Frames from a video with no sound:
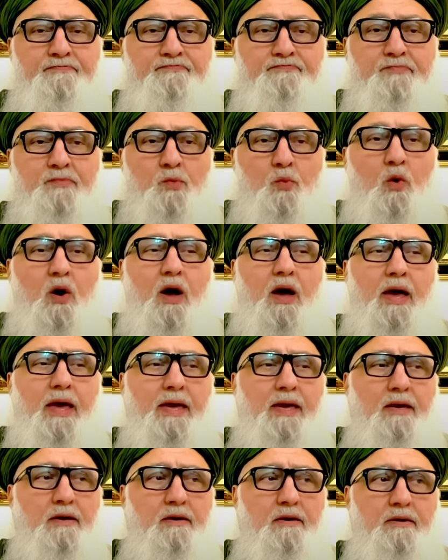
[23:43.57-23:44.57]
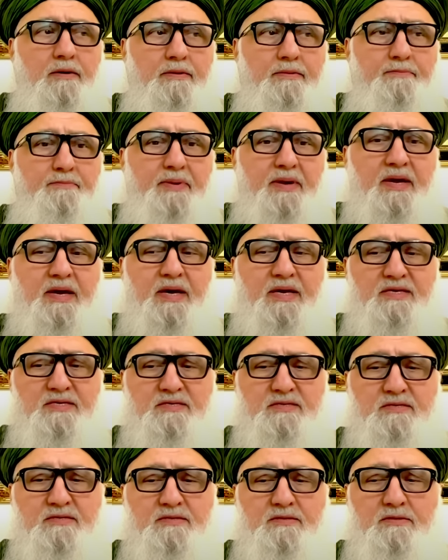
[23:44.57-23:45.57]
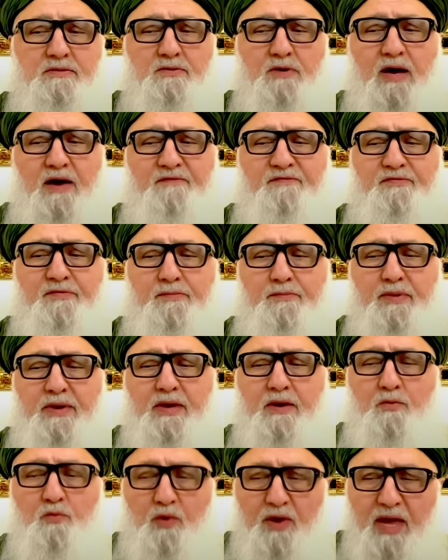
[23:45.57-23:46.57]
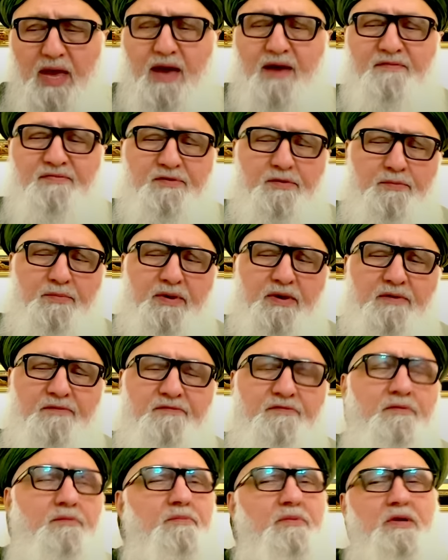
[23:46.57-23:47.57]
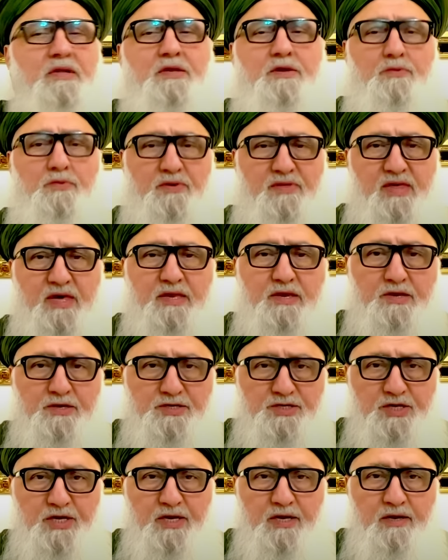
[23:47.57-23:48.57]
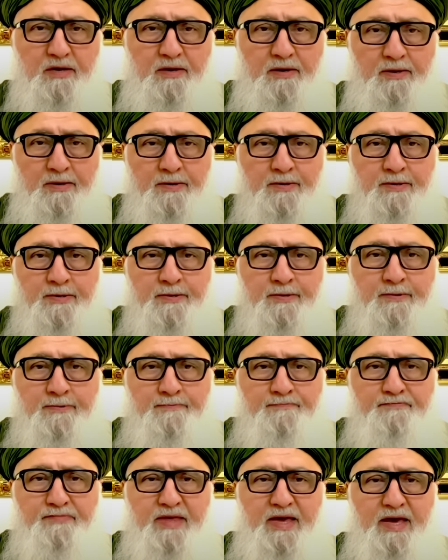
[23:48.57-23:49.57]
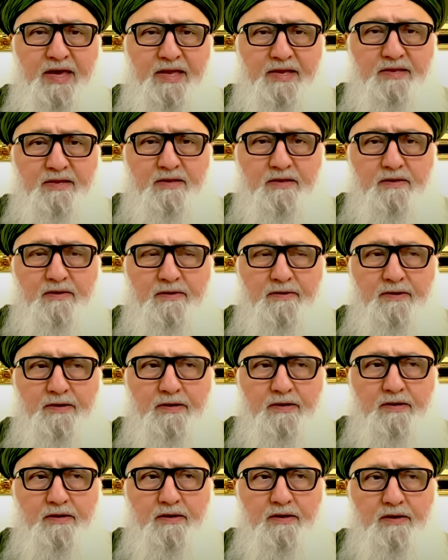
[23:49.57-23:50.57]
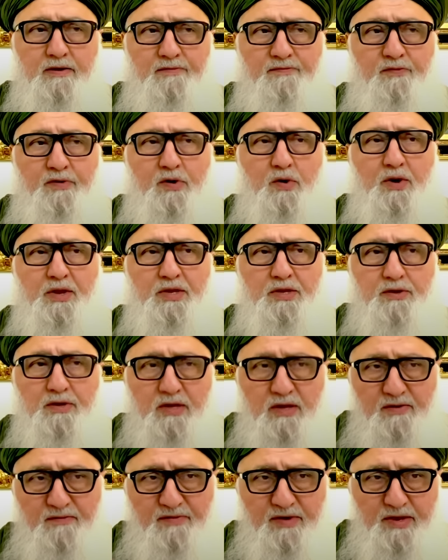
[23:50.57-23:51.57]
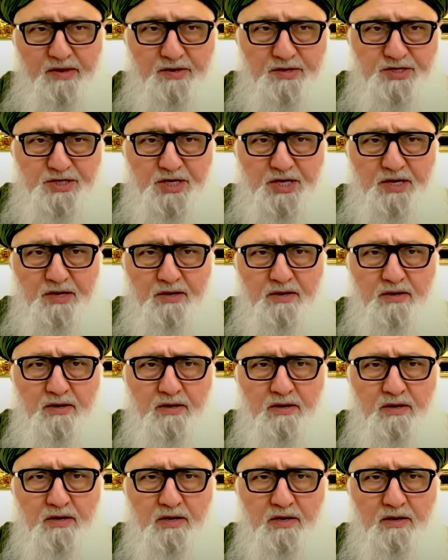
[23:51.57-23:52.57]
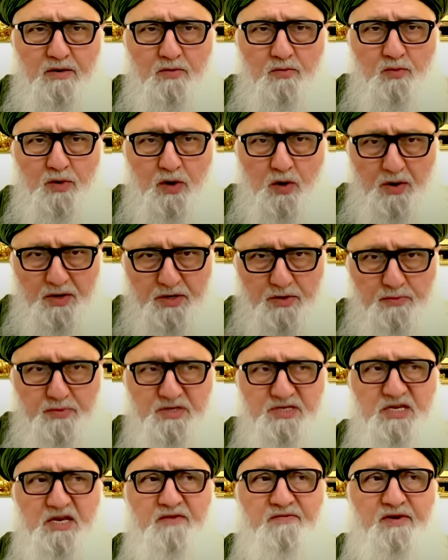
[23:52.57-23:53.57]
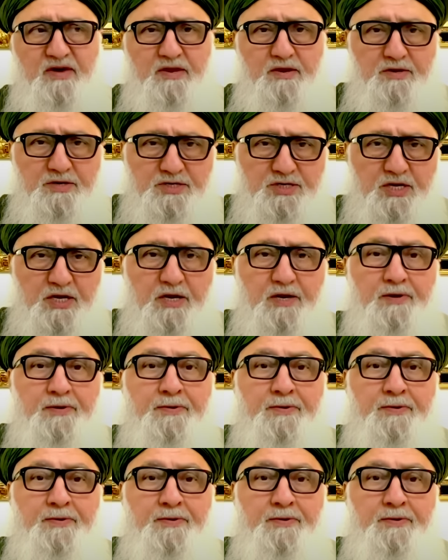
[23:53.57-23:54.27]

Why? Because you have to be, we have to be familiar with energy that if we're going to give energy we're going to receive energy.